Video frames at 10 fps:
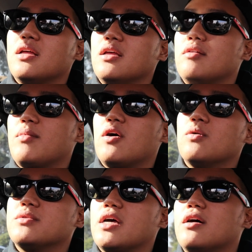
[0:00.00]
in my
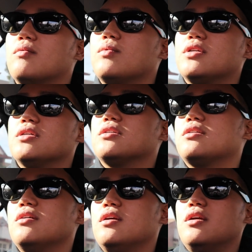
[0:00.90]
hometown, which
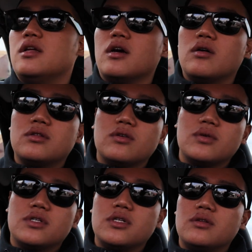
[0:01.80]
is you know do
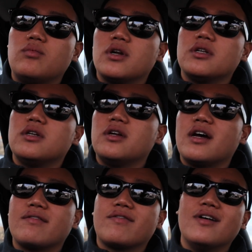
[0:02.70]
what you want to do to
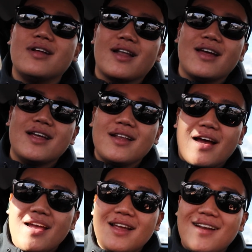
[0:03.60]
have fun. I ain't
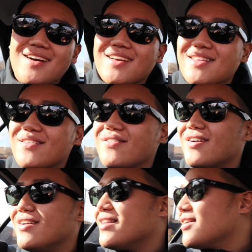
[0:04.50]
I ain't knocking the
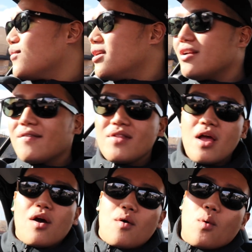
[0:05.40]
fun. Like what
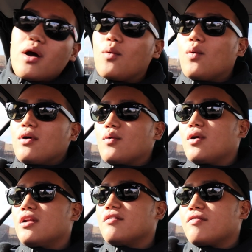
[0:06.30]
what
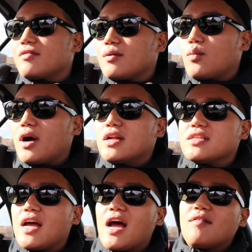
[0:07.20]
what if why
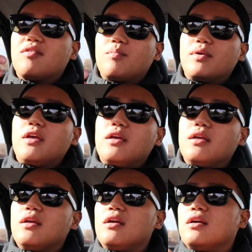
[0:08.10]
does it have to be
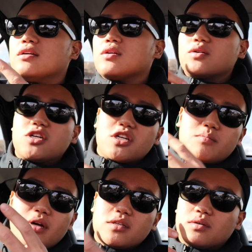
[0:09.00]
so
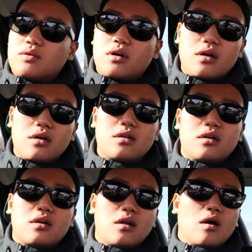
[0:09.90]
judgmental on
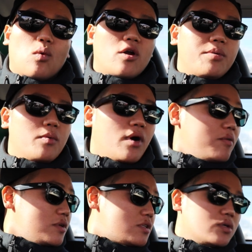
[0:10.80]
why do people have
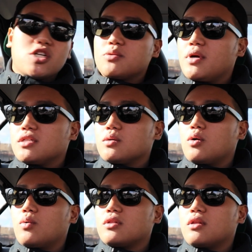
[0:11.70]
to be so judgmental
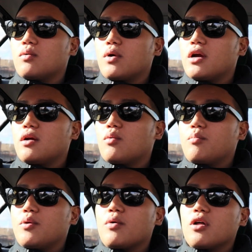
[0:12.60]
on what they wear and what
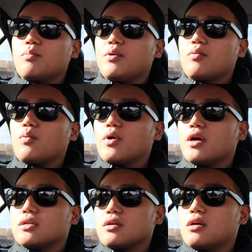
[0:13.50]
pe other people
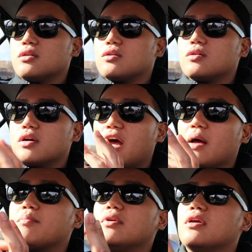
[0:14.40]
wear? As long as you're
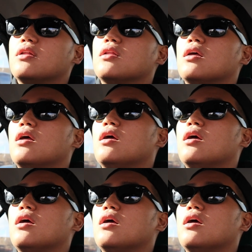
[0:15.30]
happy and